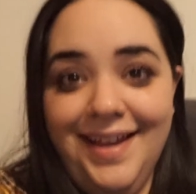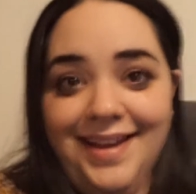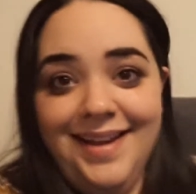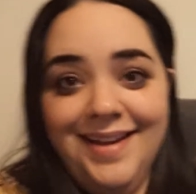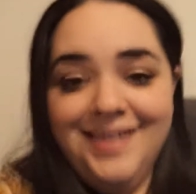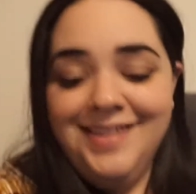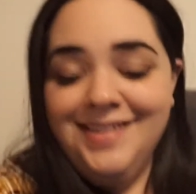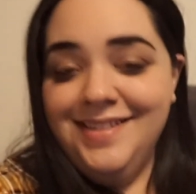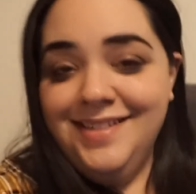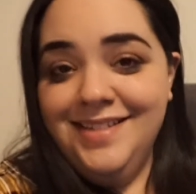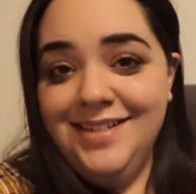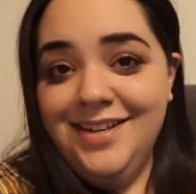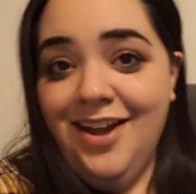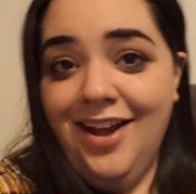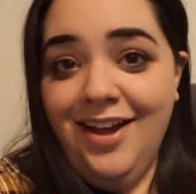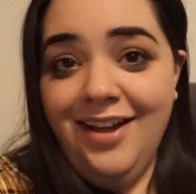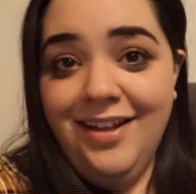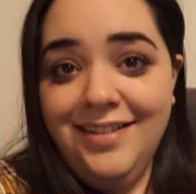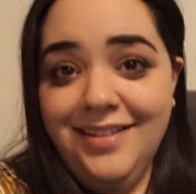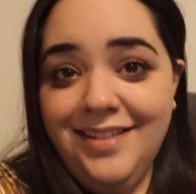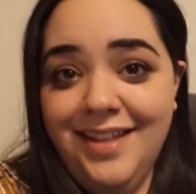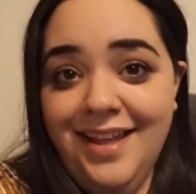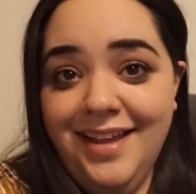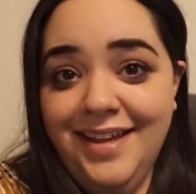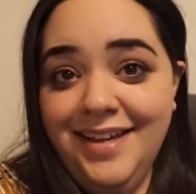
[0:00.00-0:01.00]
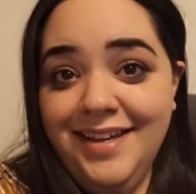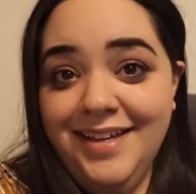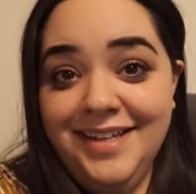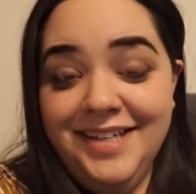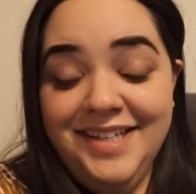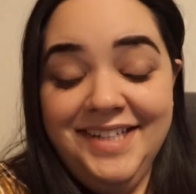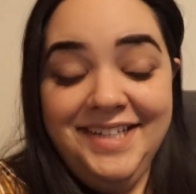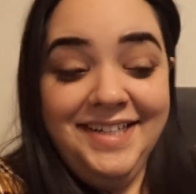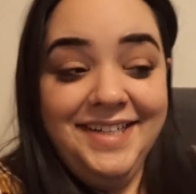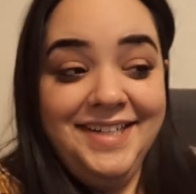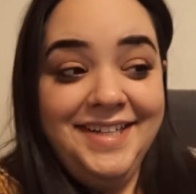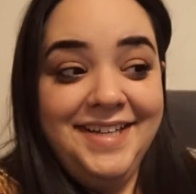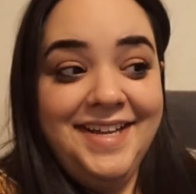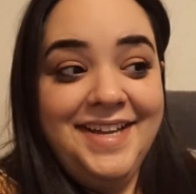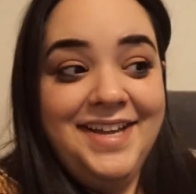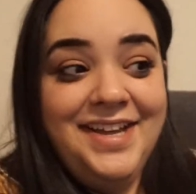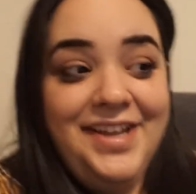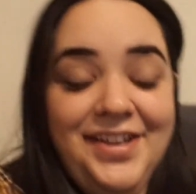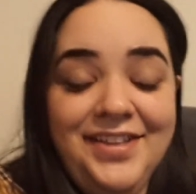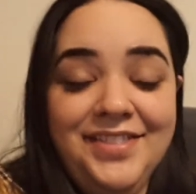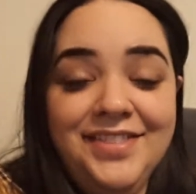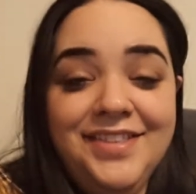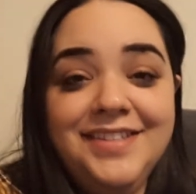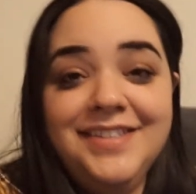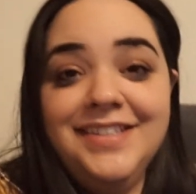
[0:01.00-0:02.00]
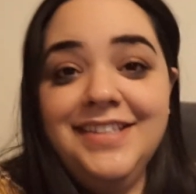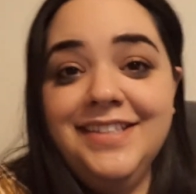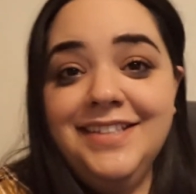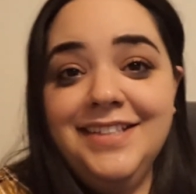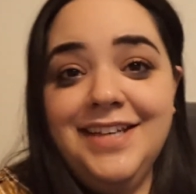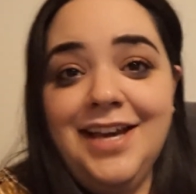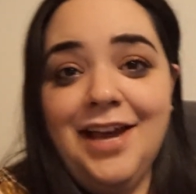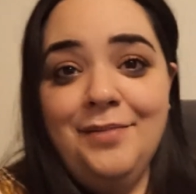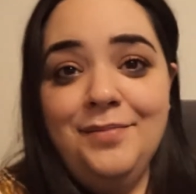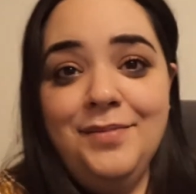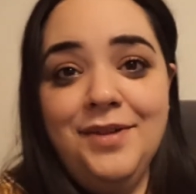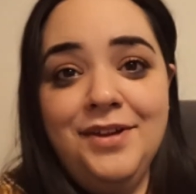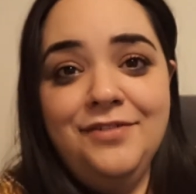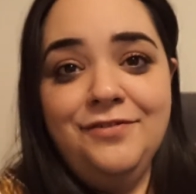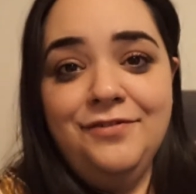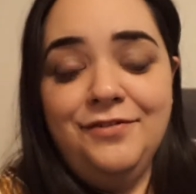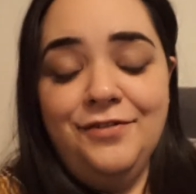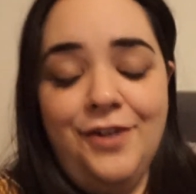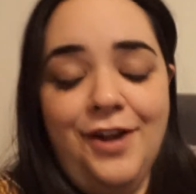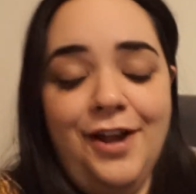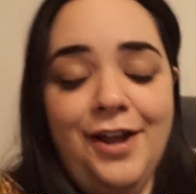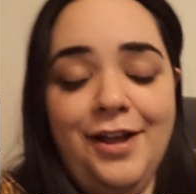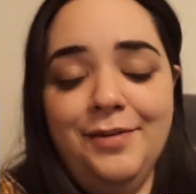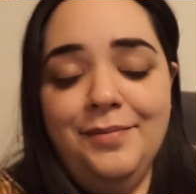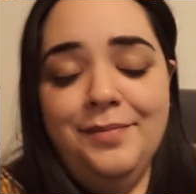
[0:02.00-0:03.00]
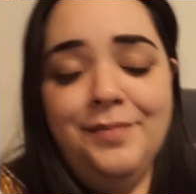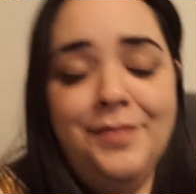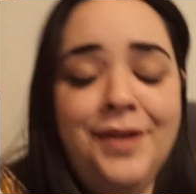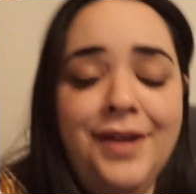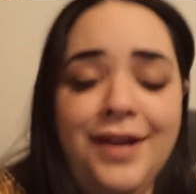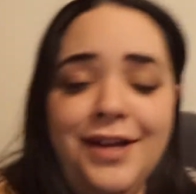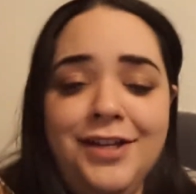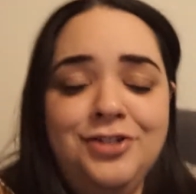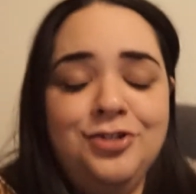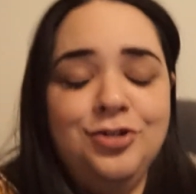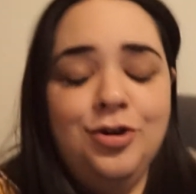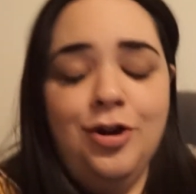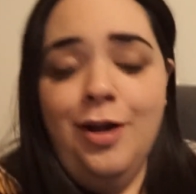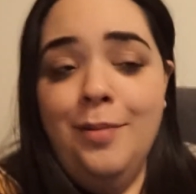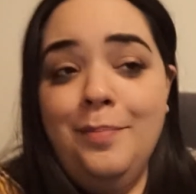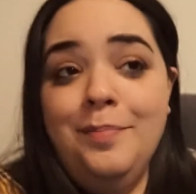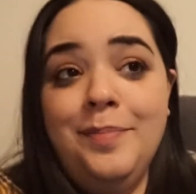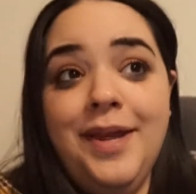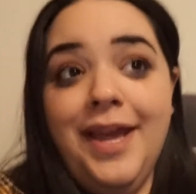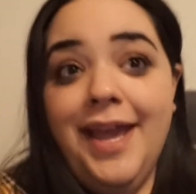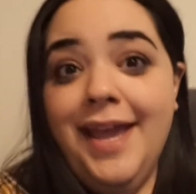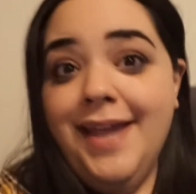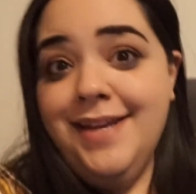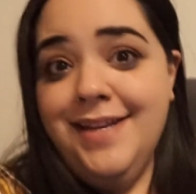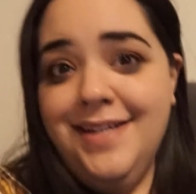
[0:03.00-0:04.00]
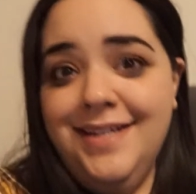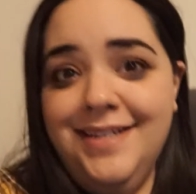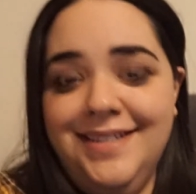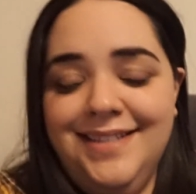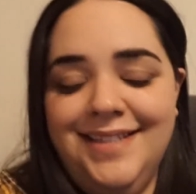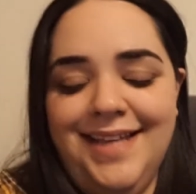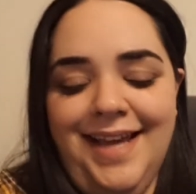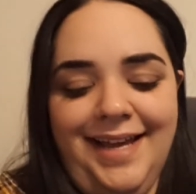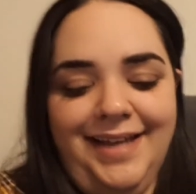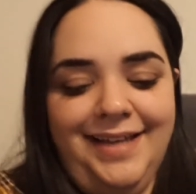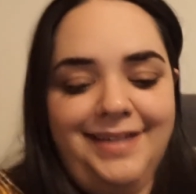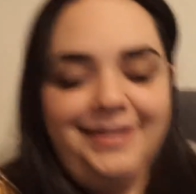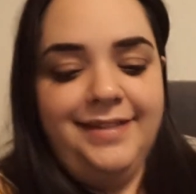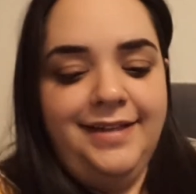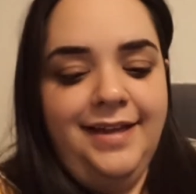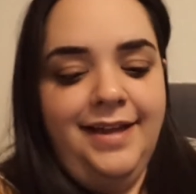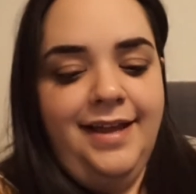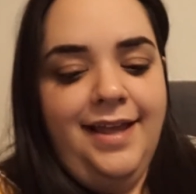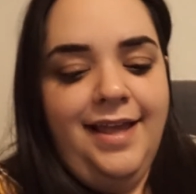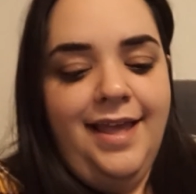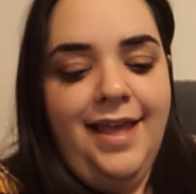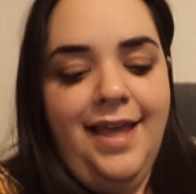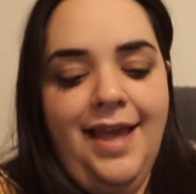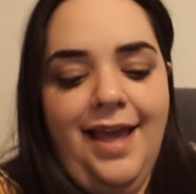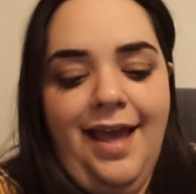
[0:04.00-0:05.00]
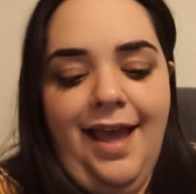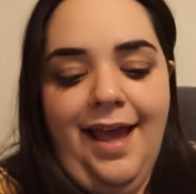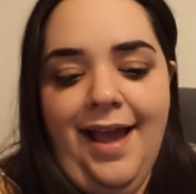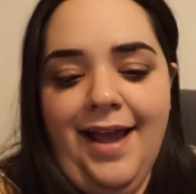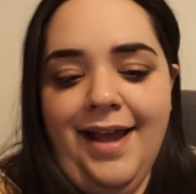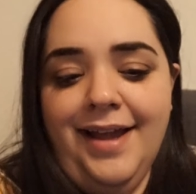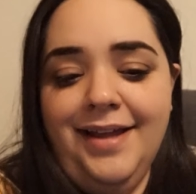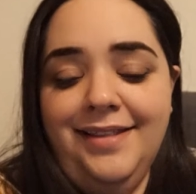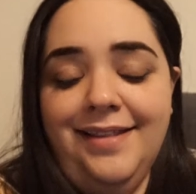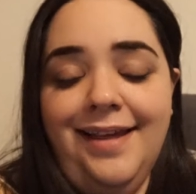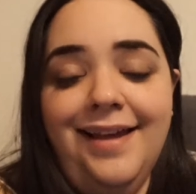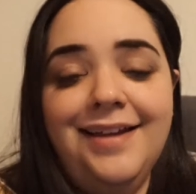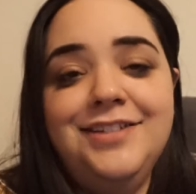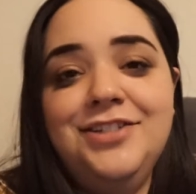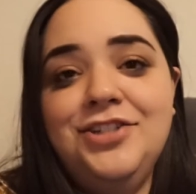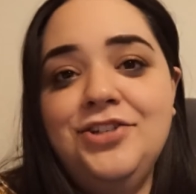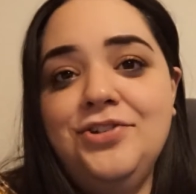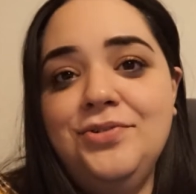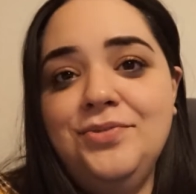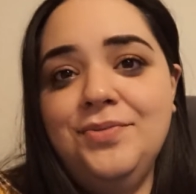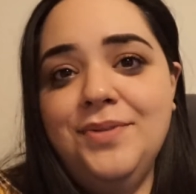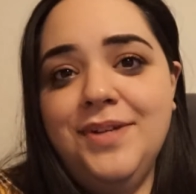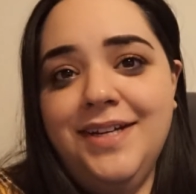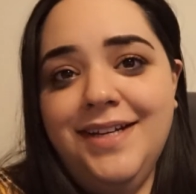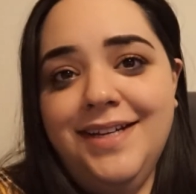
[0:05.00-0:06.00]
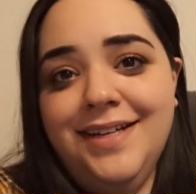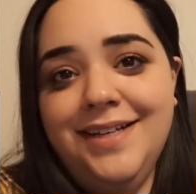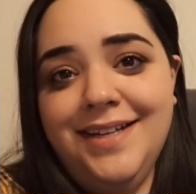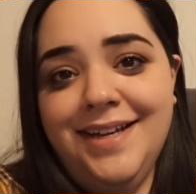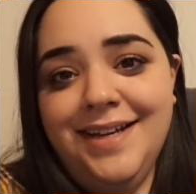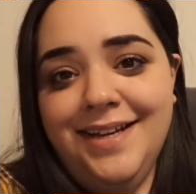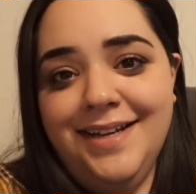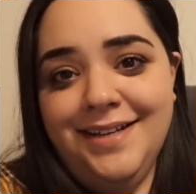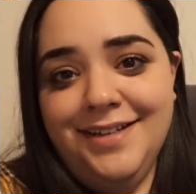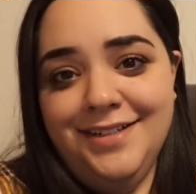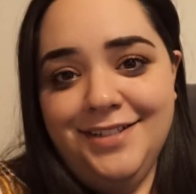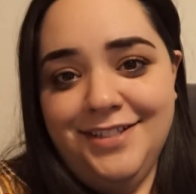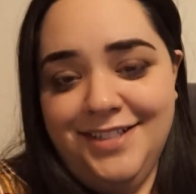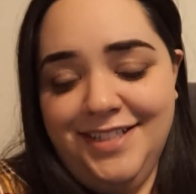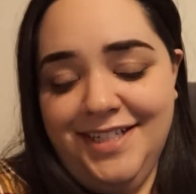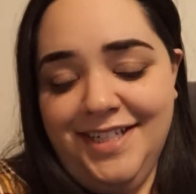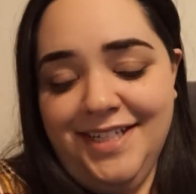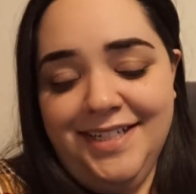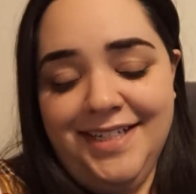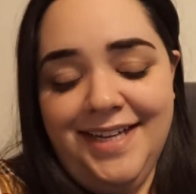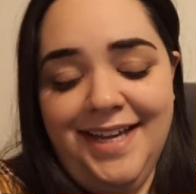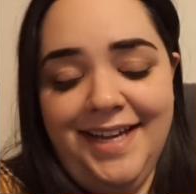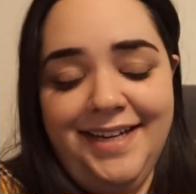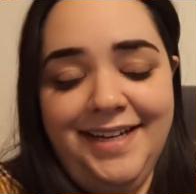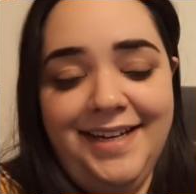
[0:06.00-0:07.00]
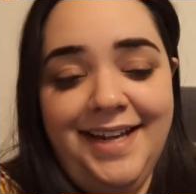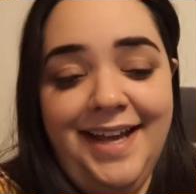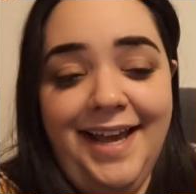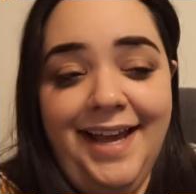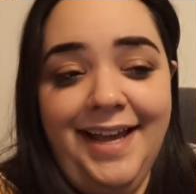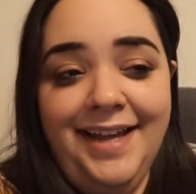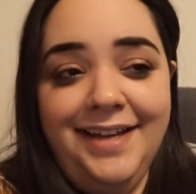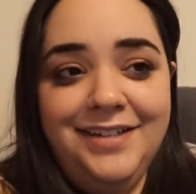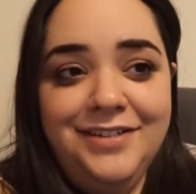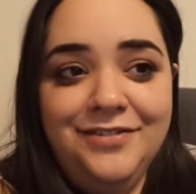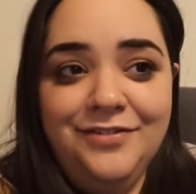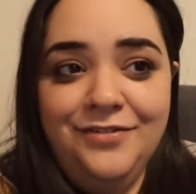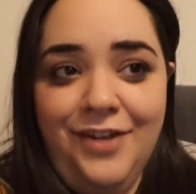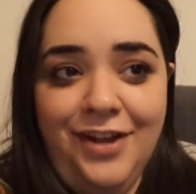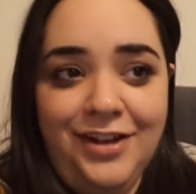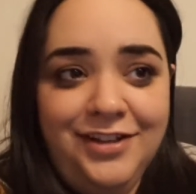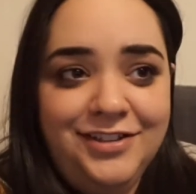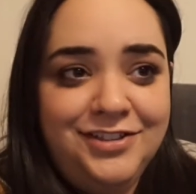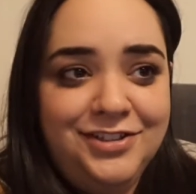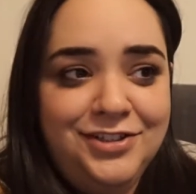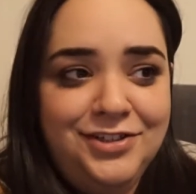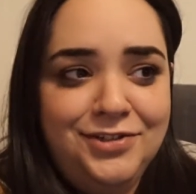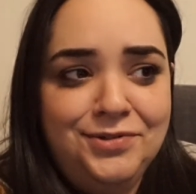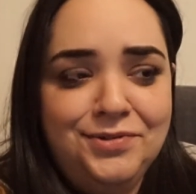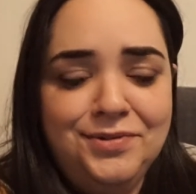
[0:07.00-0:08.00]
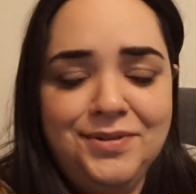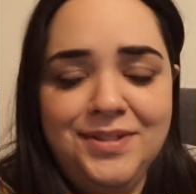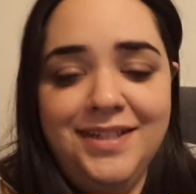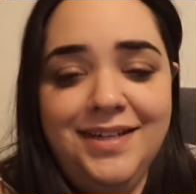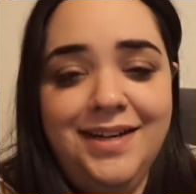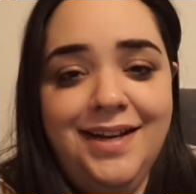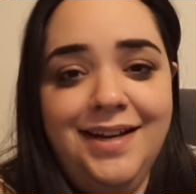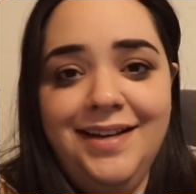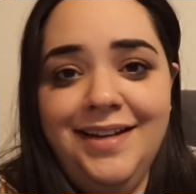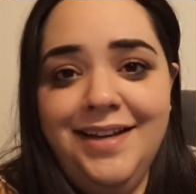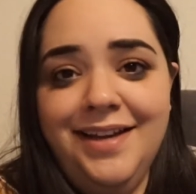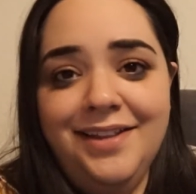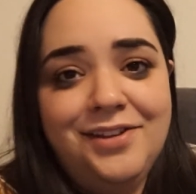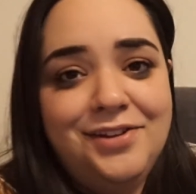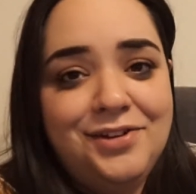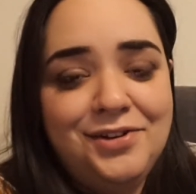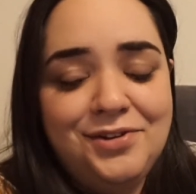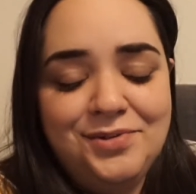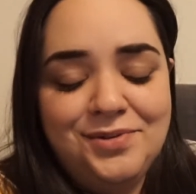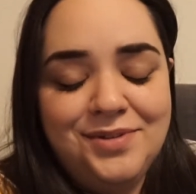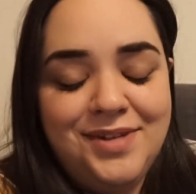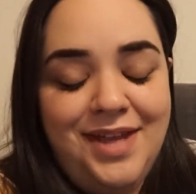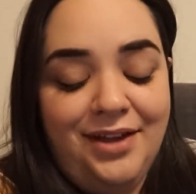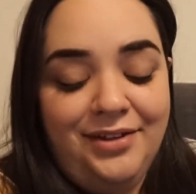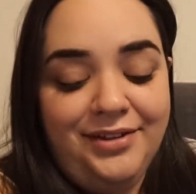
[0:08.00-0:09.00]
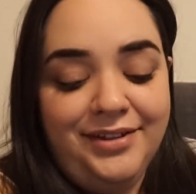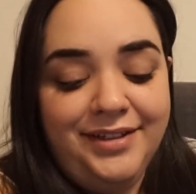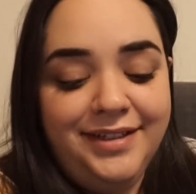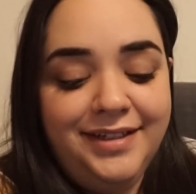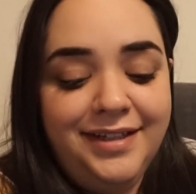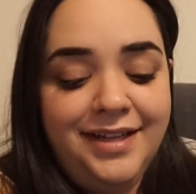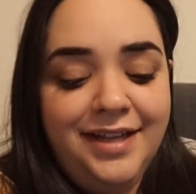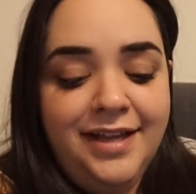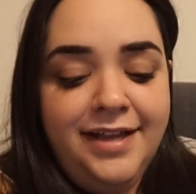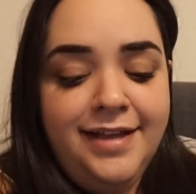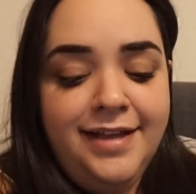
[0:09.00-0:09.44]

it's not like this is coming from a Trump-hating site. I like to read CNN and Fox News and any other news outlet